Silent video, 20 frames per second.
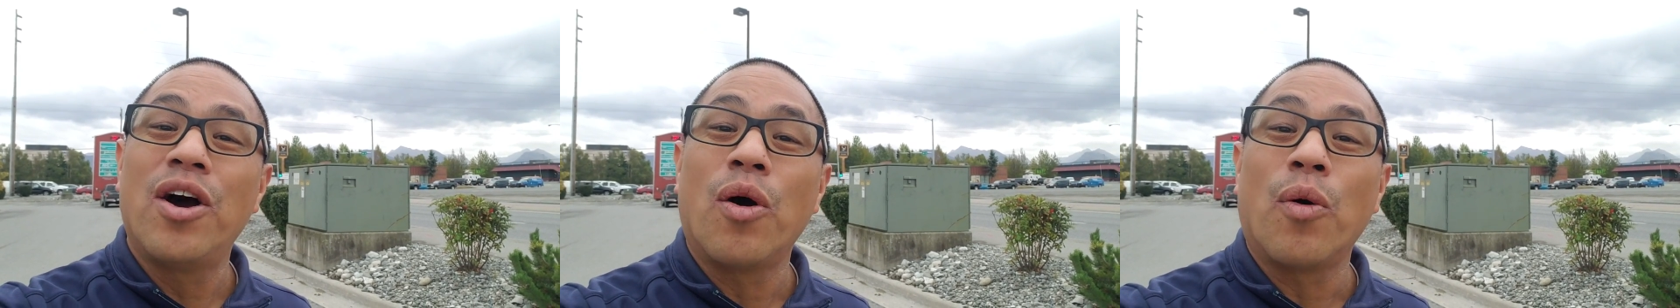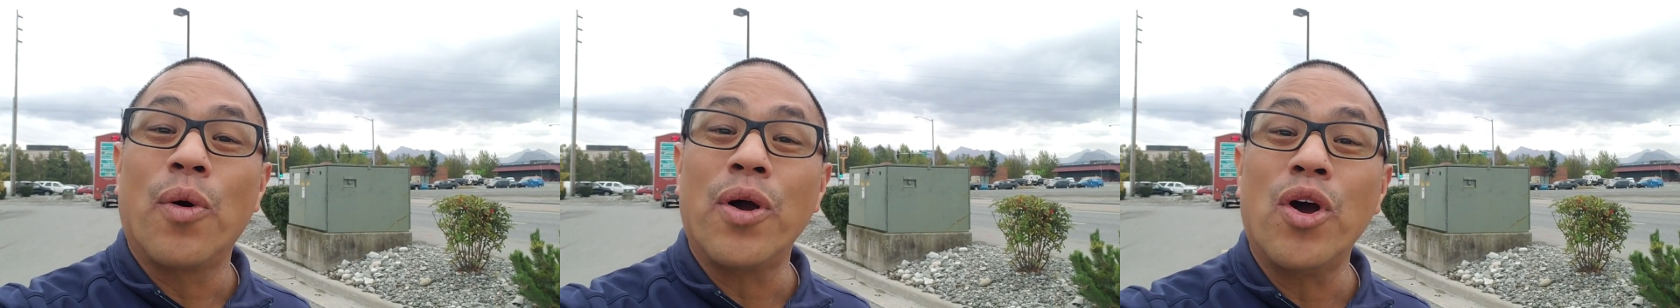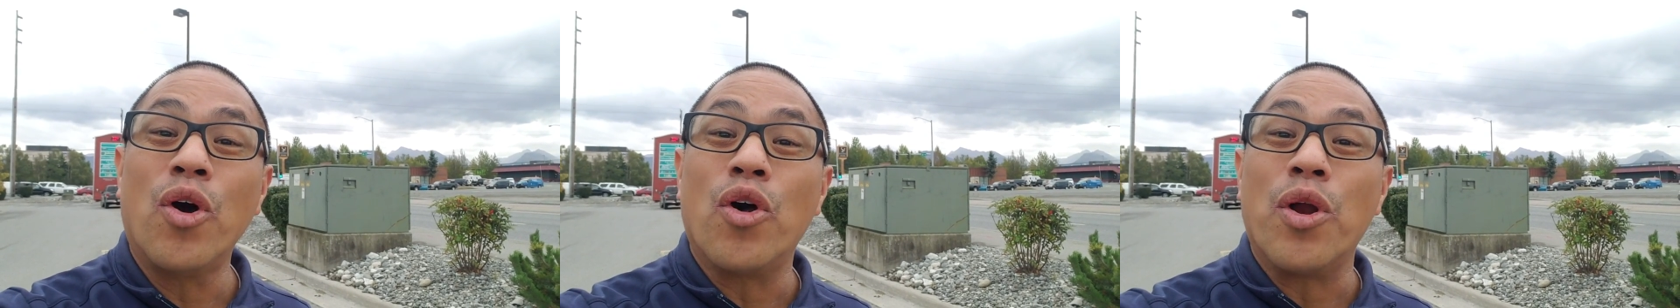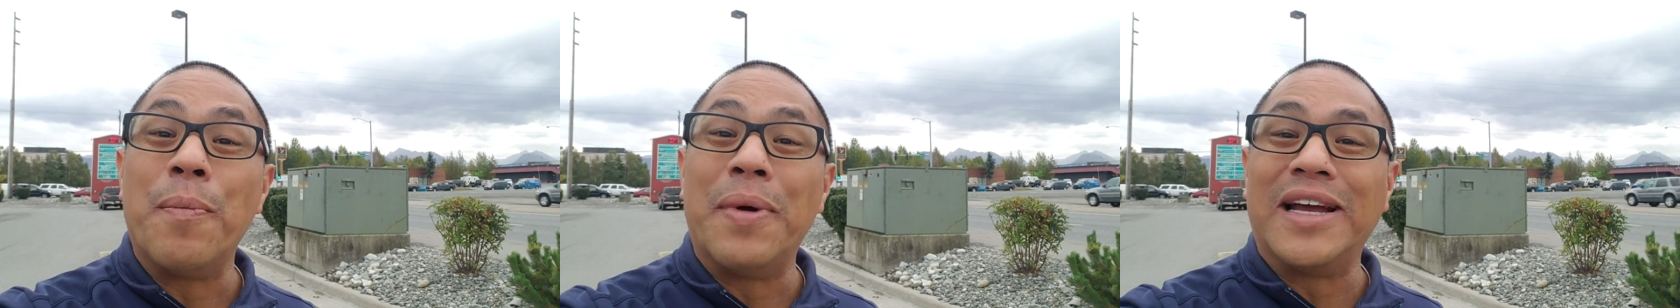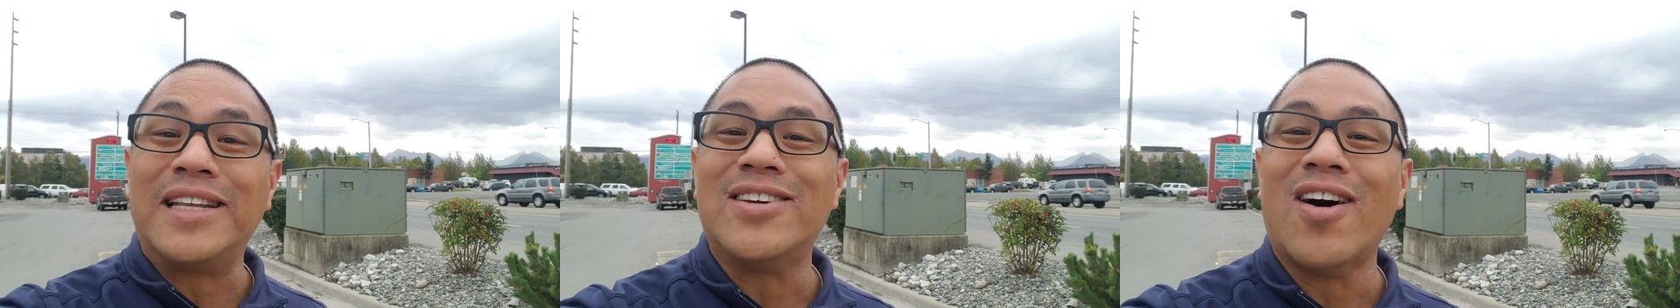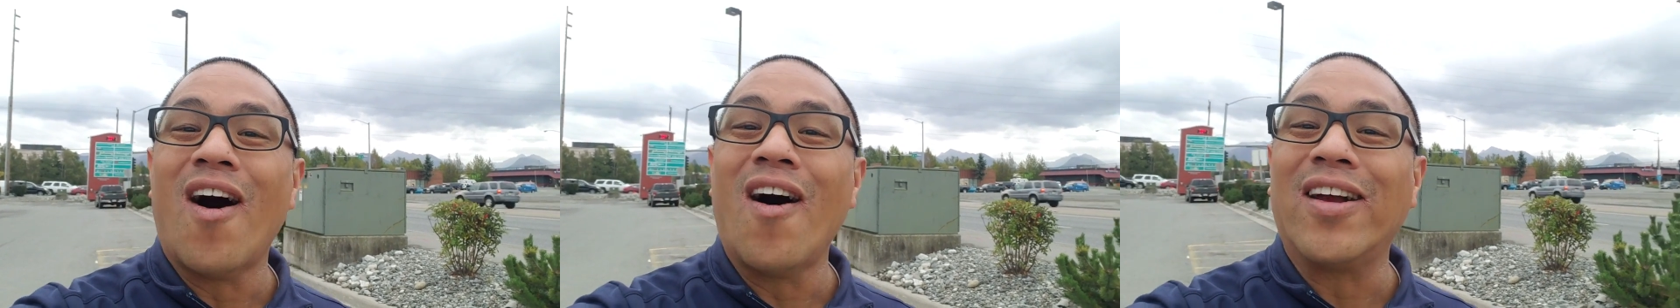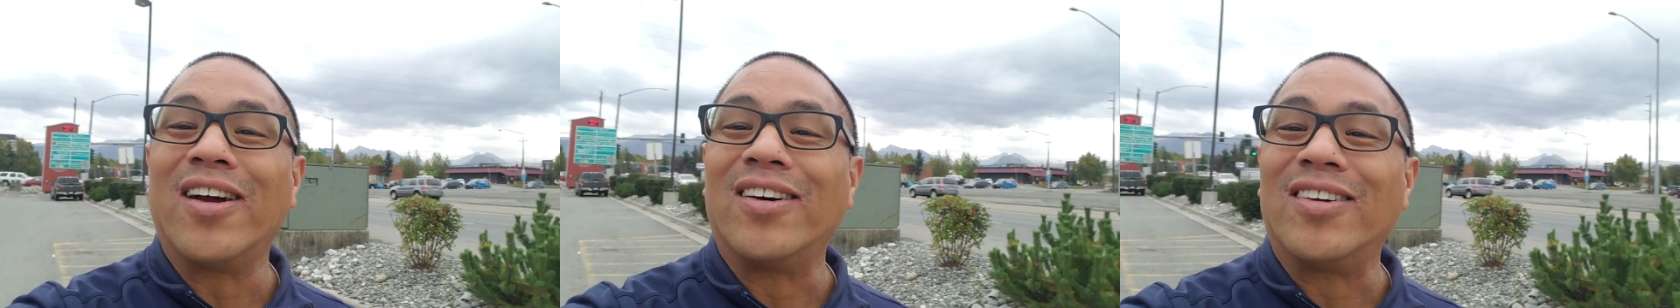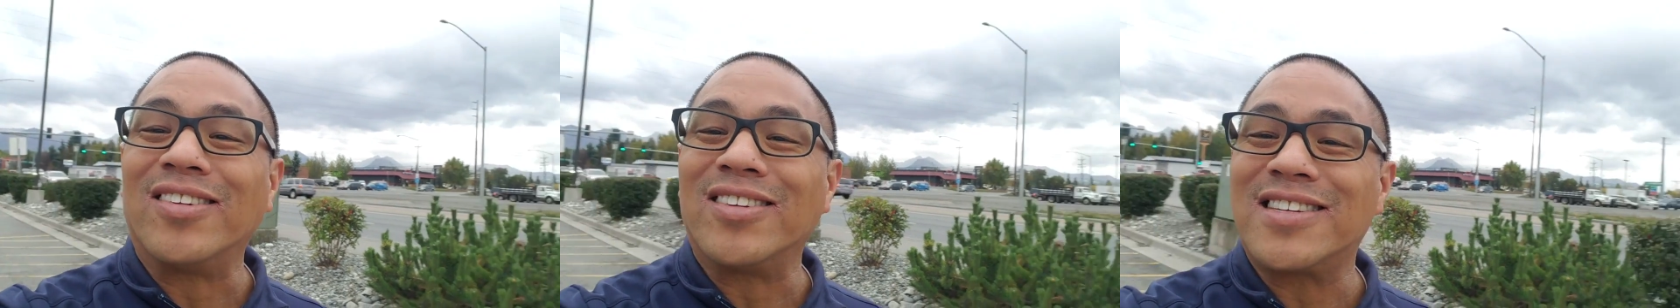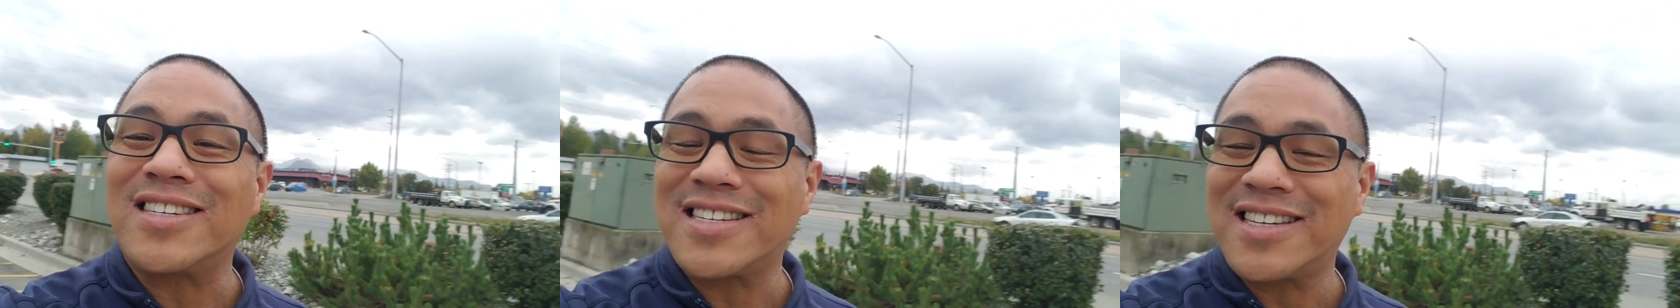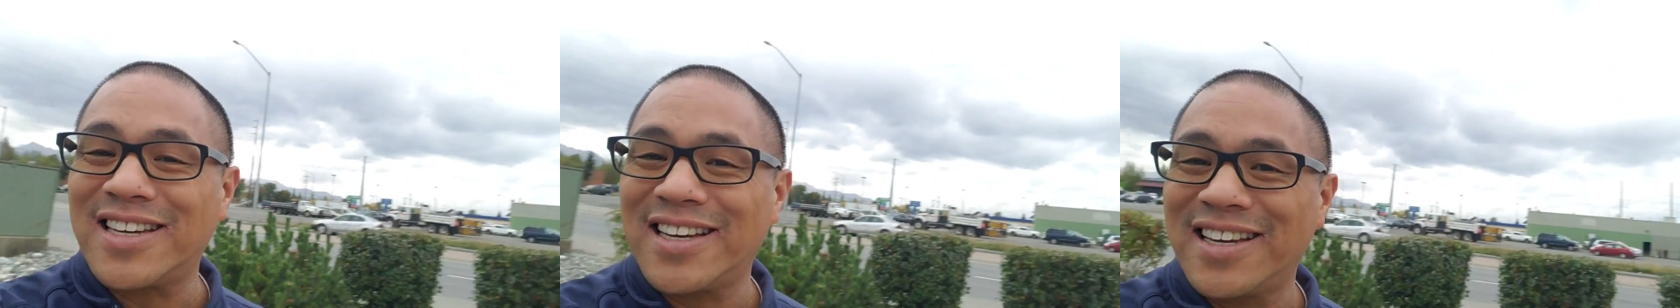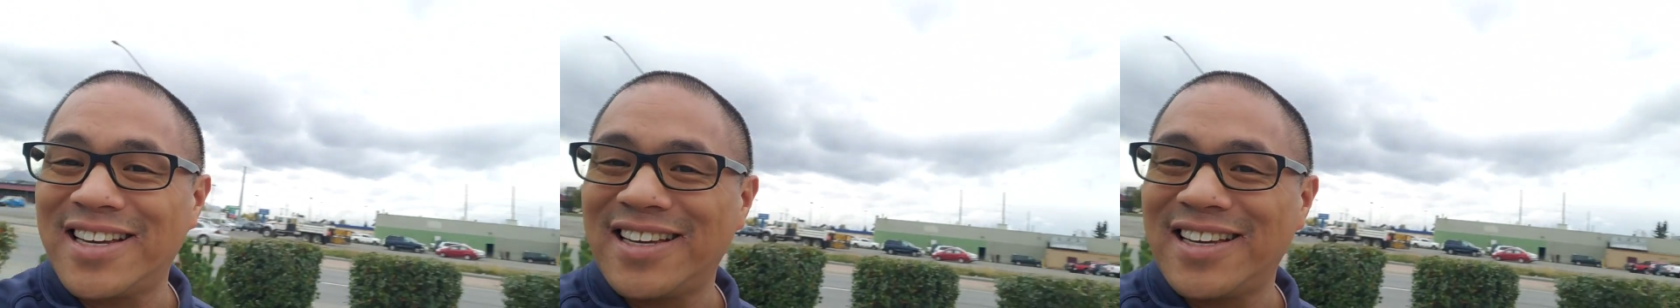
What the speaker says: we're going to McDonald's.